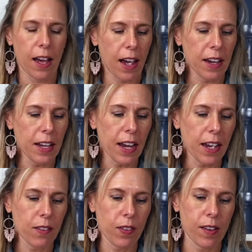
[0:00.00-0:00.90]
I
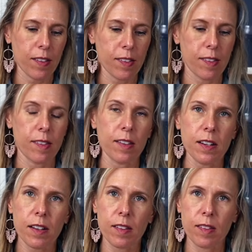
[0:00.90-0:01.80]
have
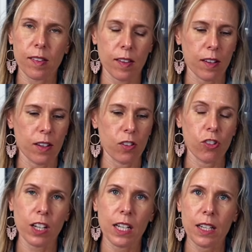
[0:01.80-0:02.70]
6
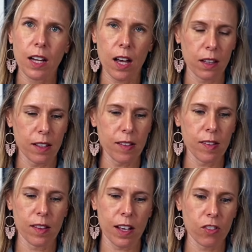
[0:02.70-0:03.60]
chicken cutlets,
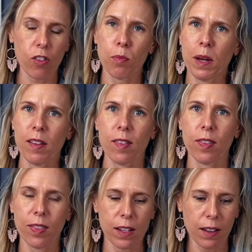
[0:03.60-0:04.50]
and that just means
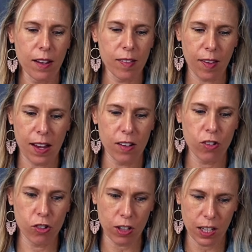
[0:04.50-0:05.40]
thinly
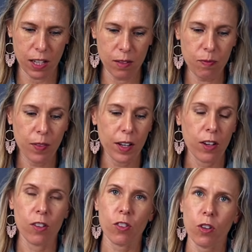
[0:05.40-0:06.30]
sliced chicken.
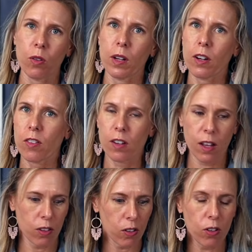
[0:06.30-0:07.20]
So here's
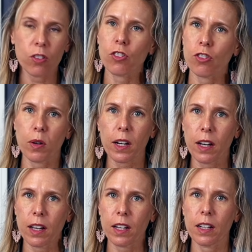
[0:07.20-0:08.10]
another
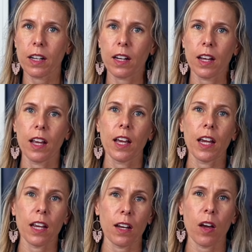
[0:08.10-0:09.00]
shortcut
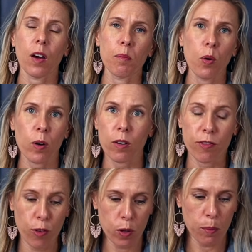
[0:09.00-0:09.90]
and a more
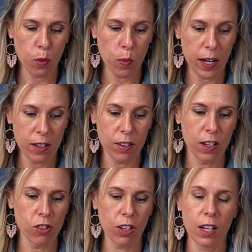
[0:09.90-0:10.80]
affordable way to
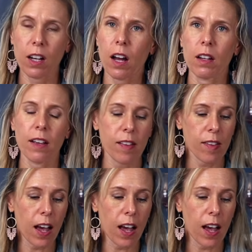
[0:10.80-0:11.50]
get chicken cutlets.